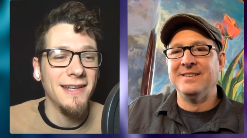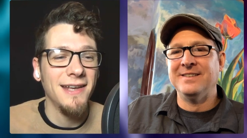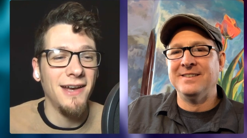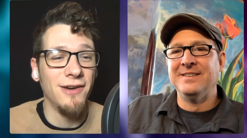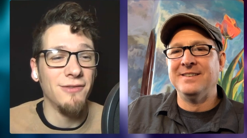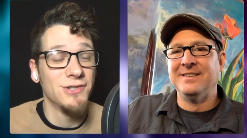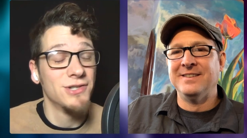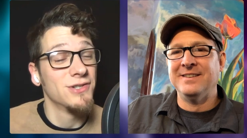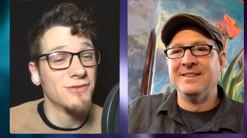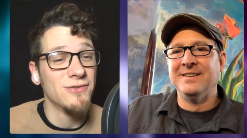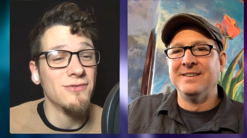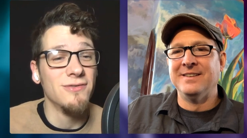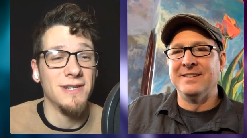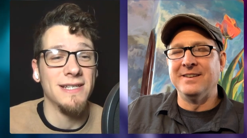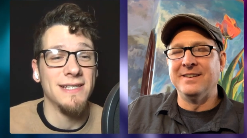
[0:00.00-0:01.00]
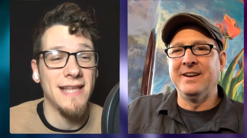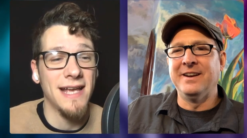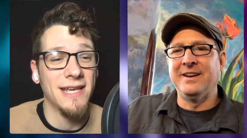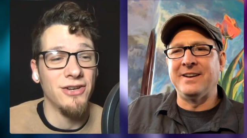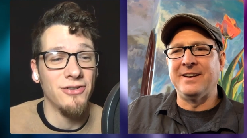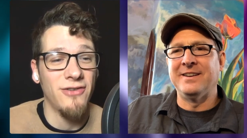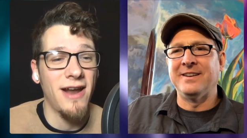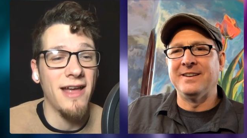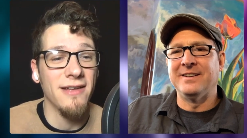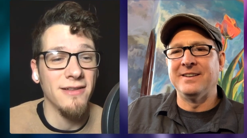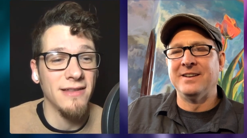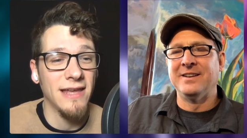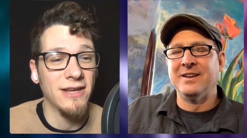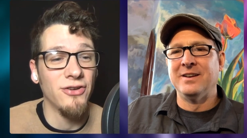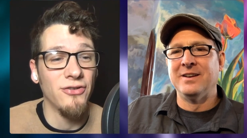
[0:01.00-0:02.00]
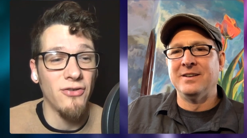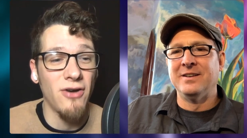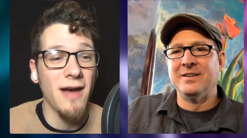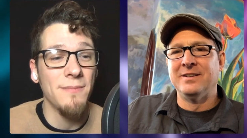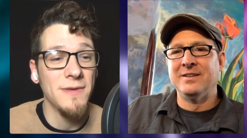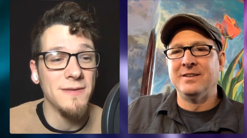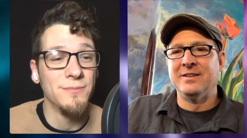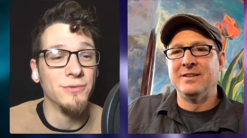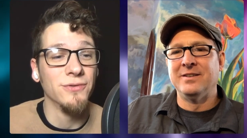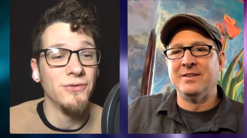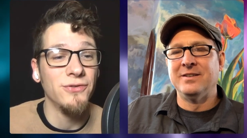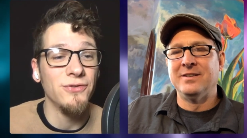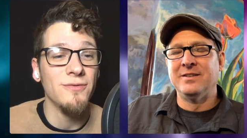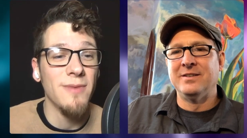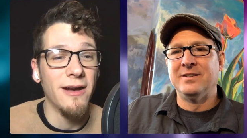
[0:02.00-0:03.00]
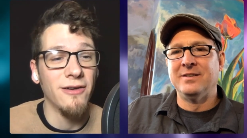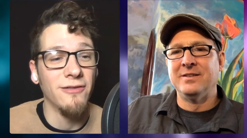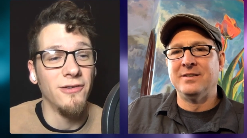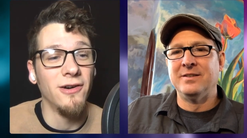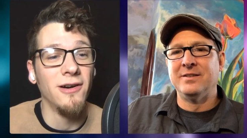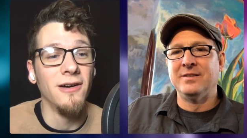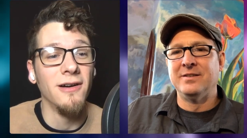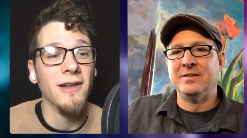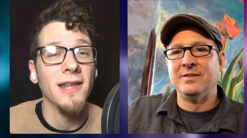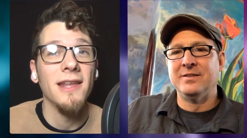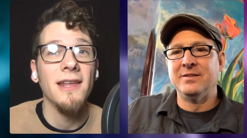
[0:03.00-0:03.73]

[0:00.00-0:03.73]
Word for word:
Speaker 1: uh, which is cool because that yeah. can draw that can draw people to Malvern